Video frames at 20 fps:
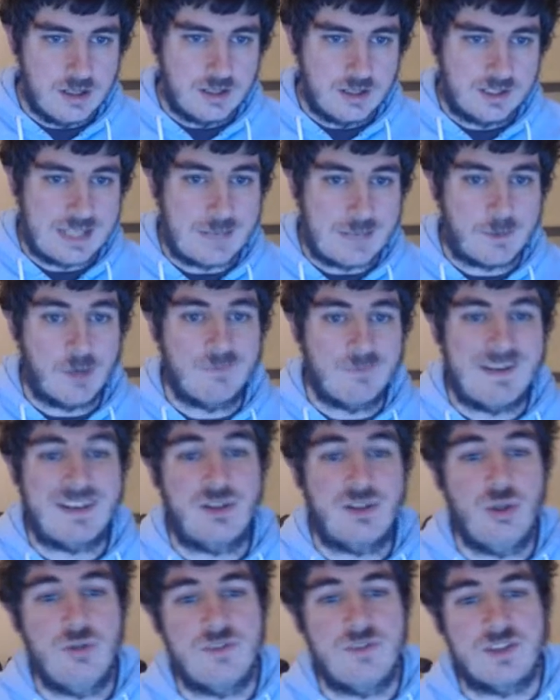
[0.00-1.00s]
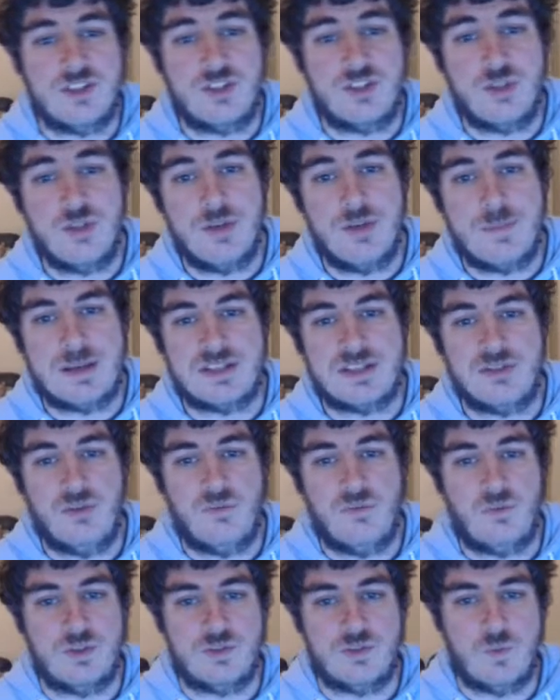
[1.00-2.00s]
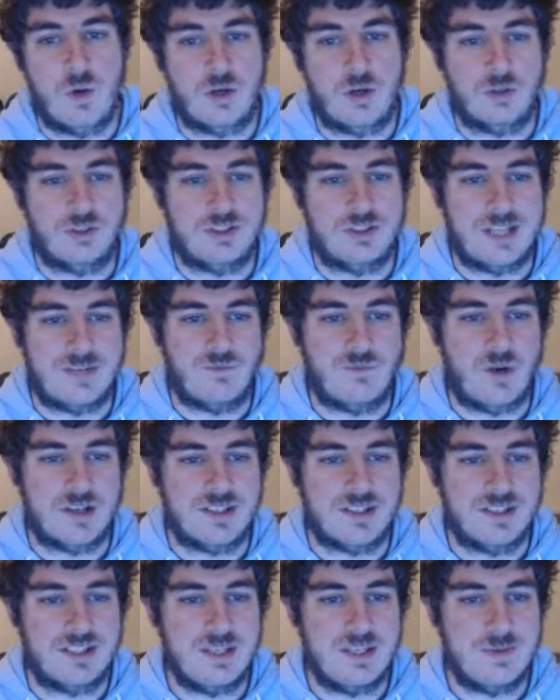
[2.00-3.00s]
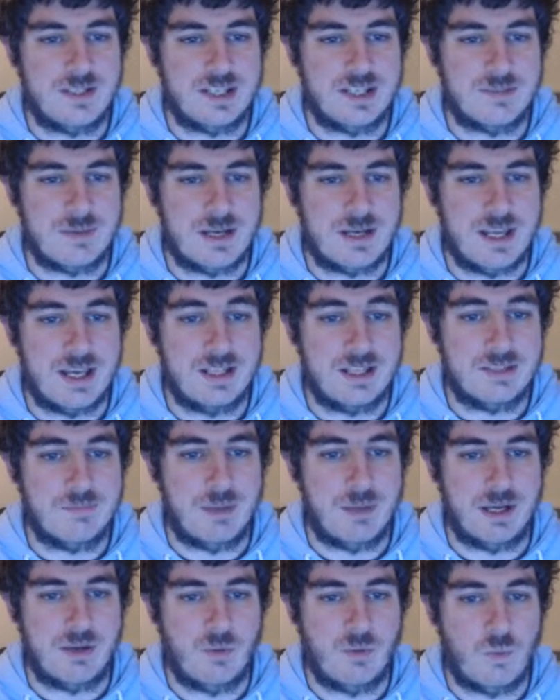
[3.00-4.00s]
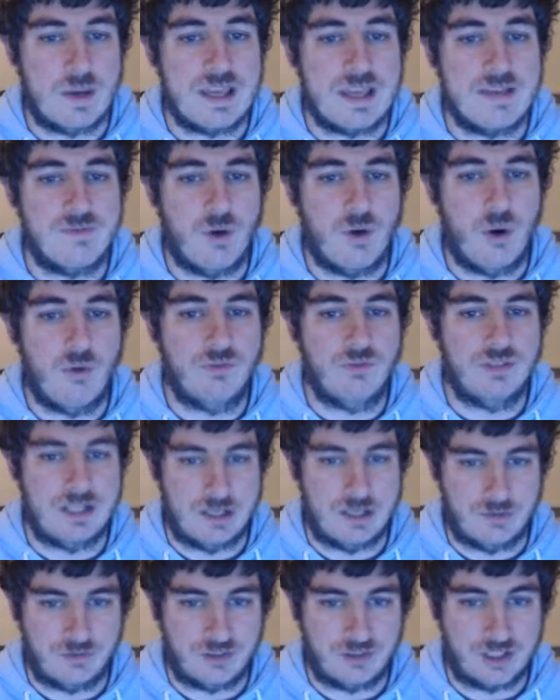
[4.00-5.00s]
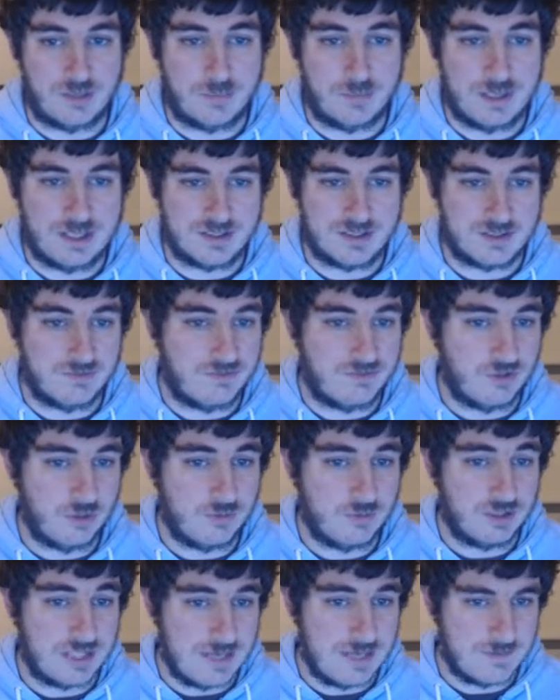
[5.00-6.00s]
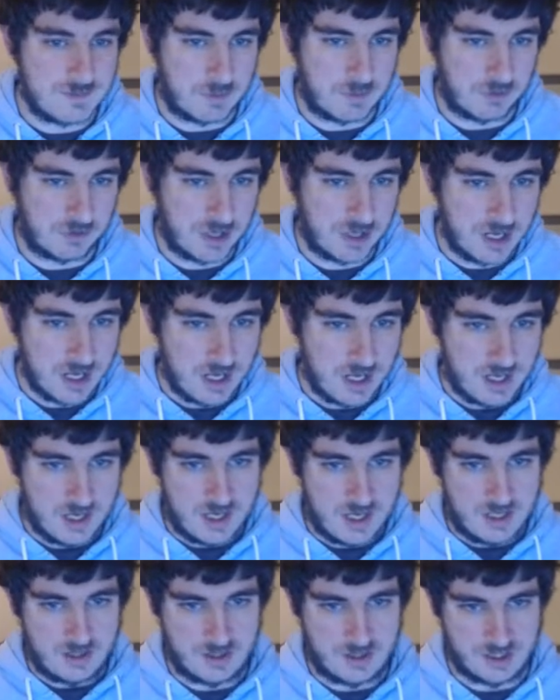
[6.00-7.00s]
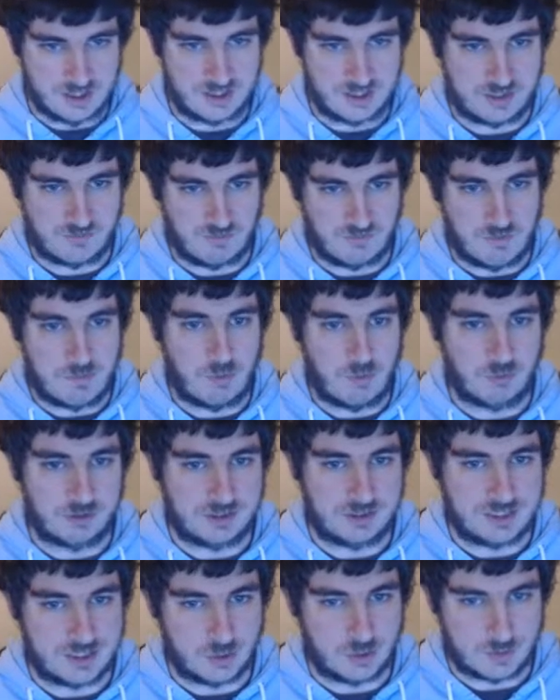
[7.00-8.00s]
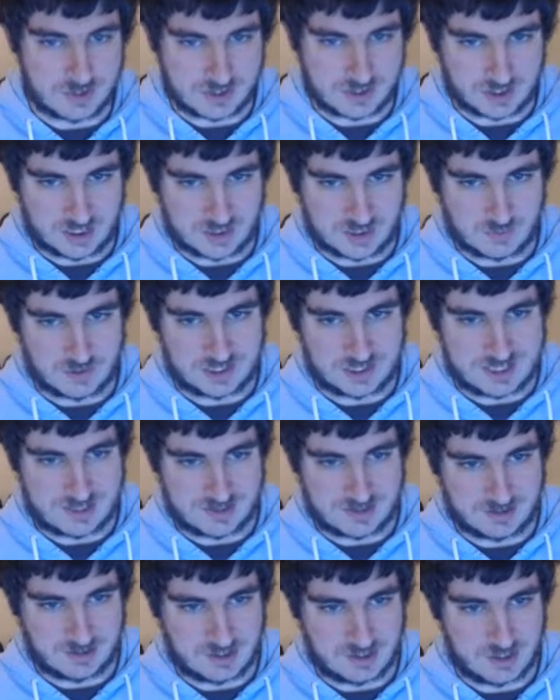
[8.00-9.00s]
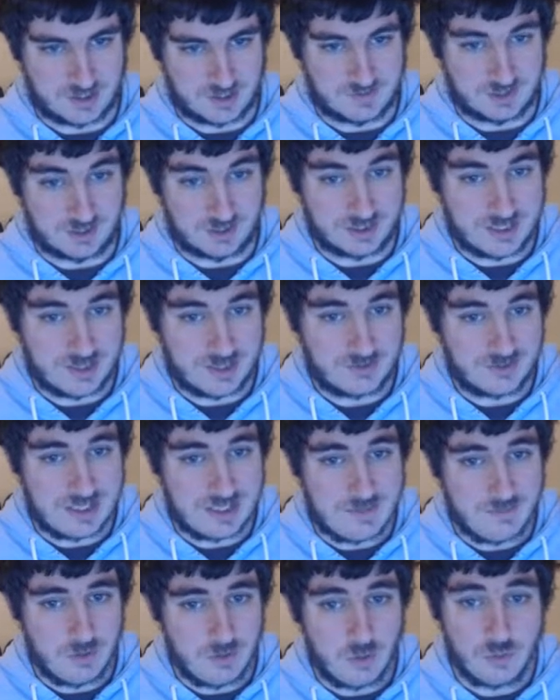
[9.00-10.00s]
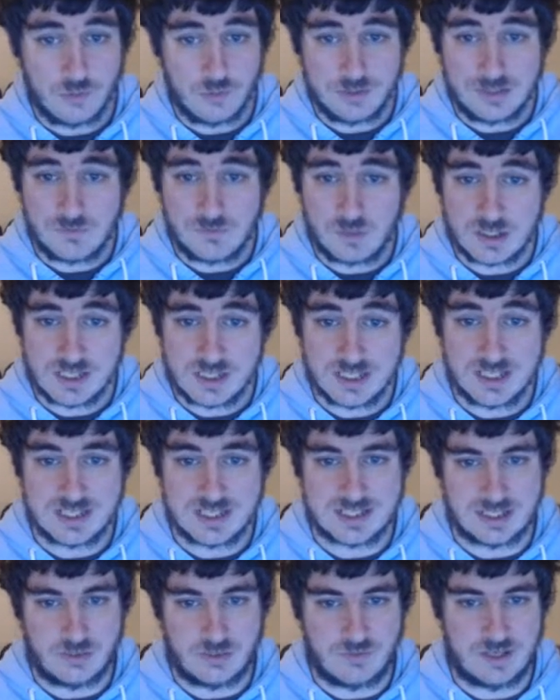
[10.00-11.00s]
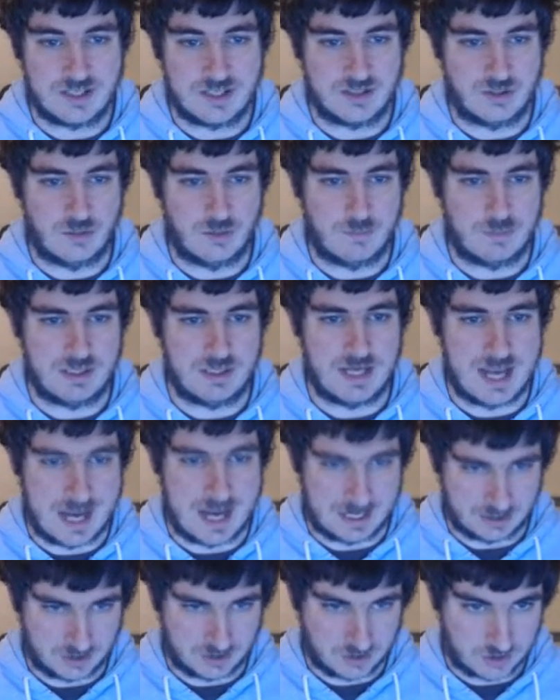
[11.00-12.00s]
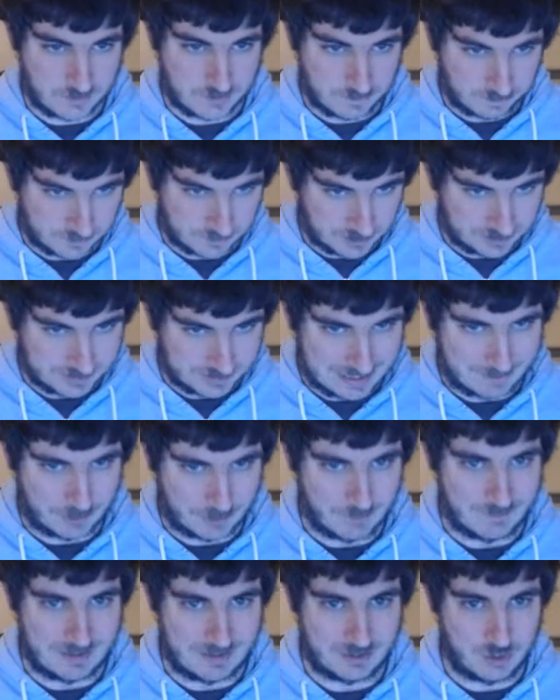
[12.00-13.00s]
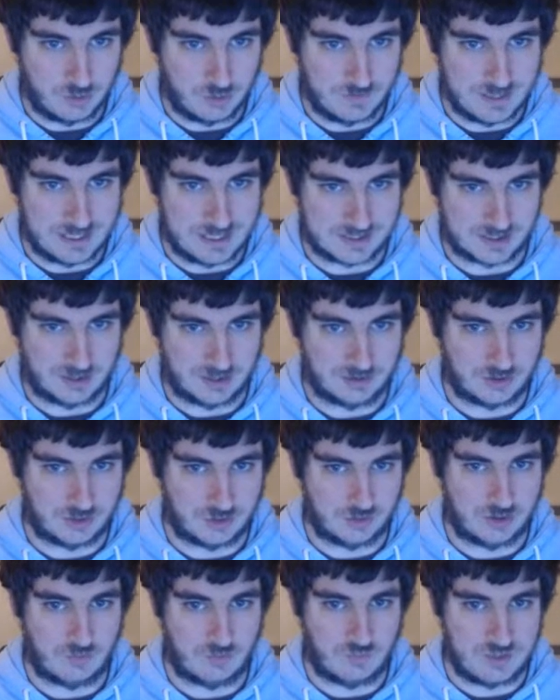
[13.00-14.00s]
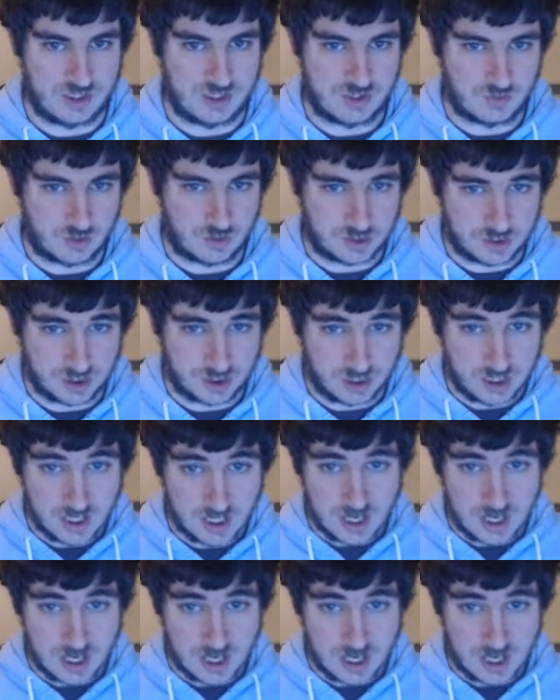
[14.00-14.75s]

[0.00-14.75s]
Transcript: Capcom Vancouver, the studio best known for its work on the Dead Rising series, has been hit by a wave of layoffs, the company has confirmed to GameSpot. This reportedly coincides with the cancellation of an unannounced game, while Dead Rising itself has not been axed. Capcom Vancouver has undergone a restructure,